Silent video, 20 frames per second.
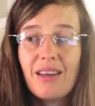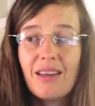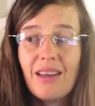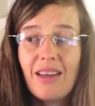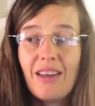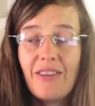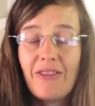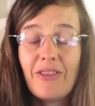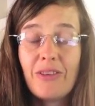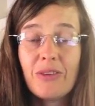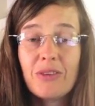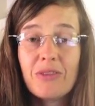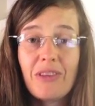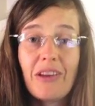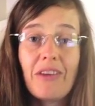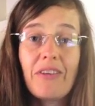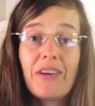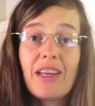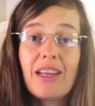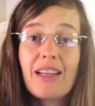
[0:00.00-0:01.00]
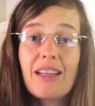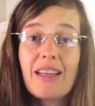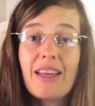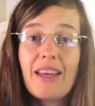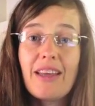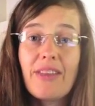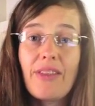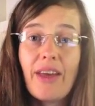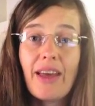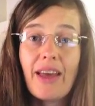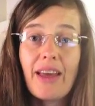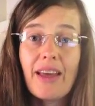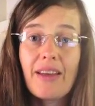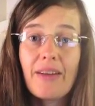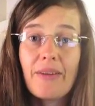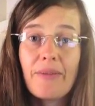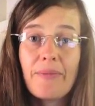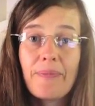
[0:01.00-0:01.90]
it feels very clear that